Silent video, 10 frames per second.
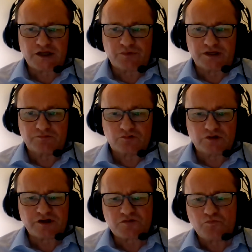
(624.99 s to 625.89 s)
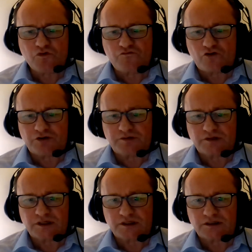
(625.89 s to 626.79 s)
Anyway, let us move on
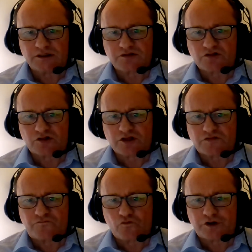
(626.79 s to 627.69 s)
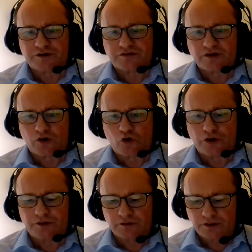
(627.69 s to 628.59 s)
and let's focus
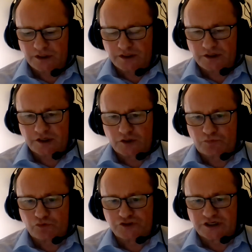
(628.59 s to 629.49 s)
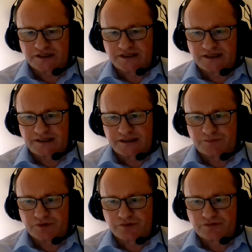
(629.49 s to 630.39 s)
on the project area,
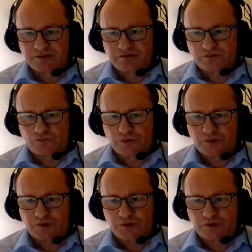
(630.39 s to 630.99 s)
because this is where